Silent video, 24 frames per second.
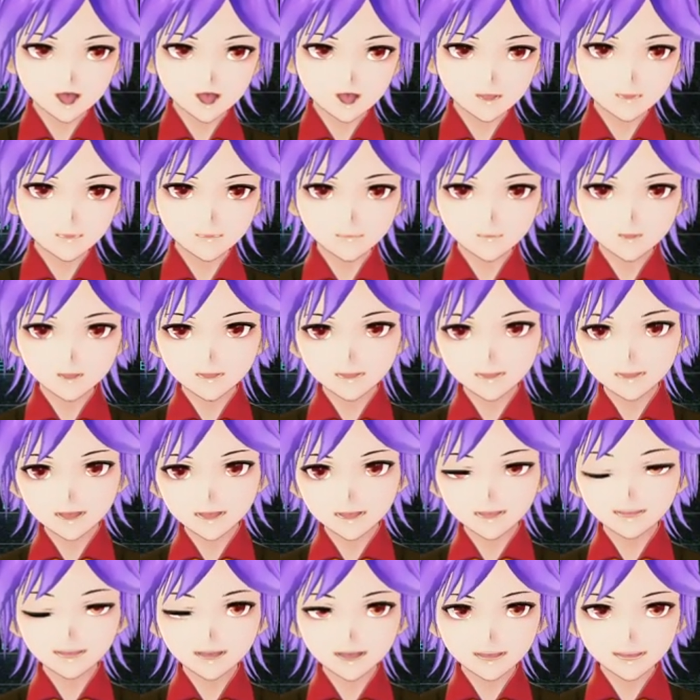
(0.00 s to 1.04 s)
one to
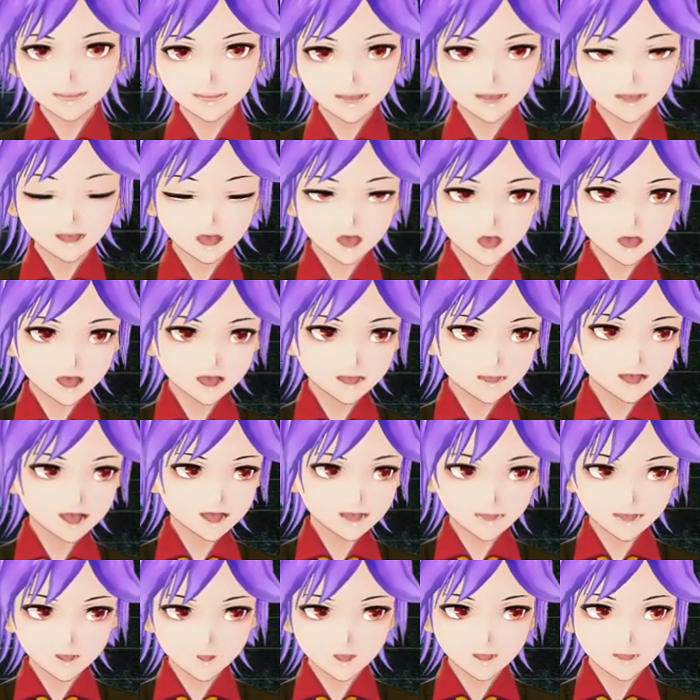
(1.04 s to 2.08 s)
take aggro of the South
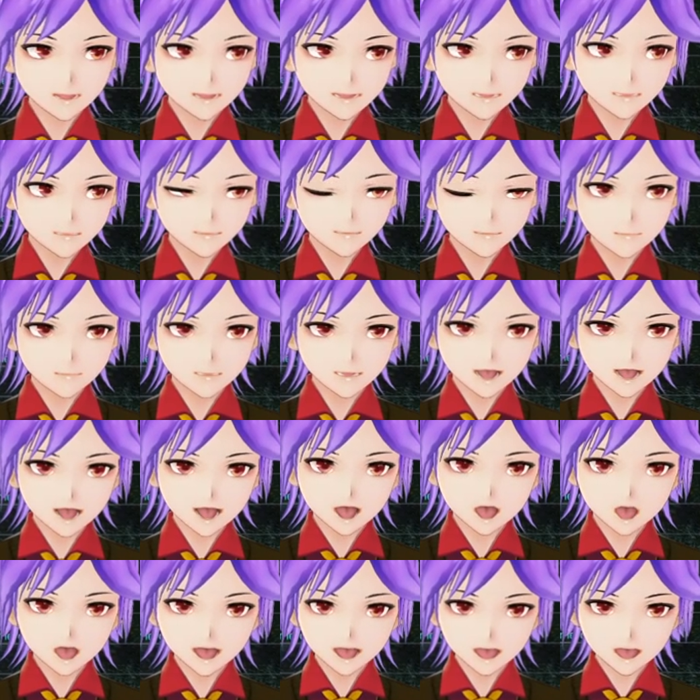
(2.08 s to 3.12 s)
one.
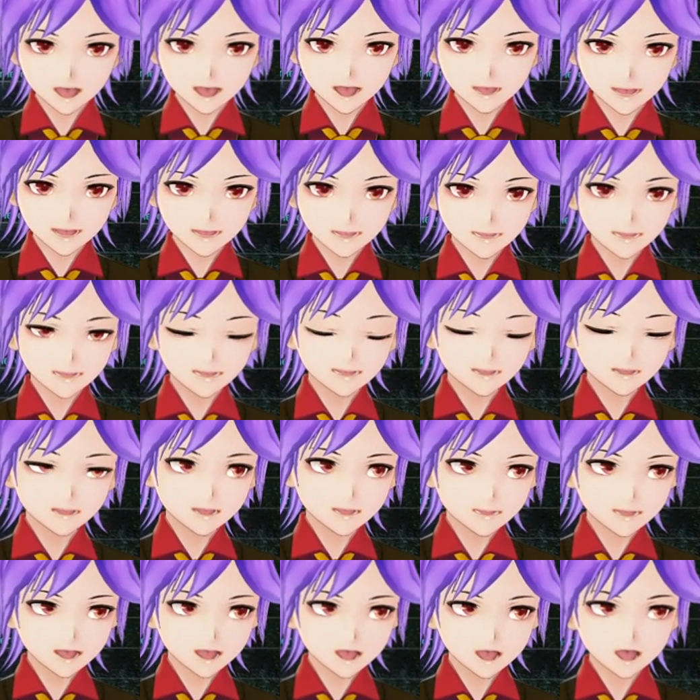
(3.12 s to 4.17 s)
And the
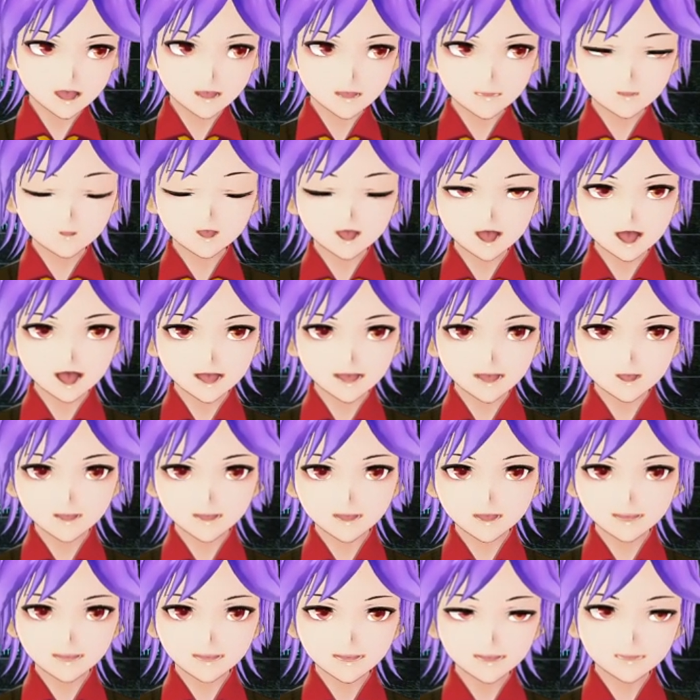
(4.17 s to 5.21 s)
reason why I did
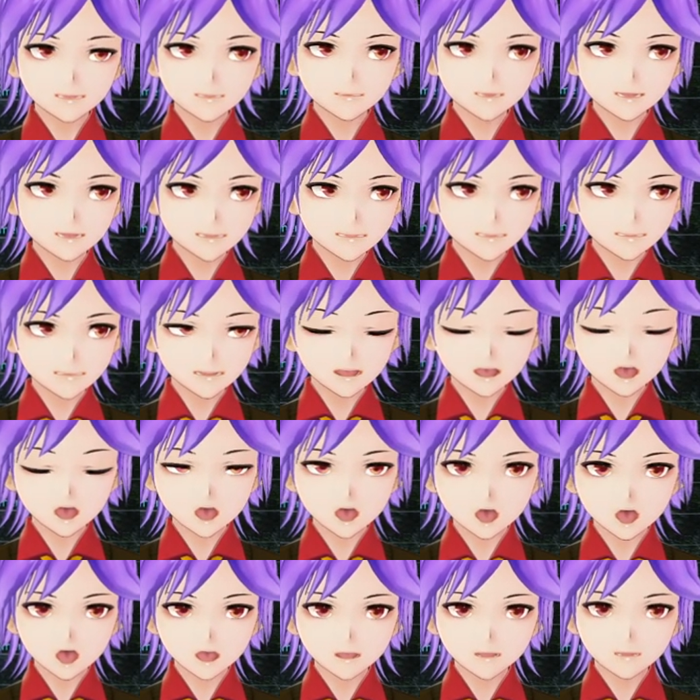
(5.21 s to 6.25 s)
that is so
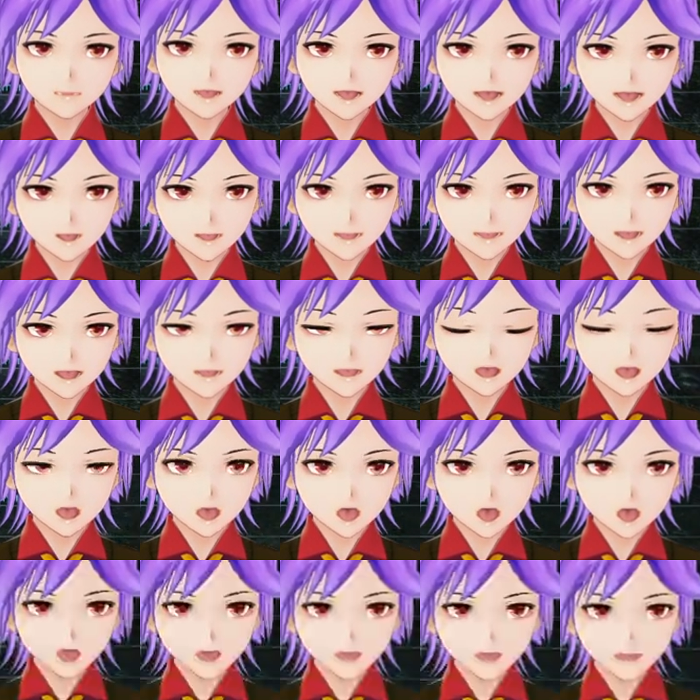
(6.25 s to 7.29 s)
I can lure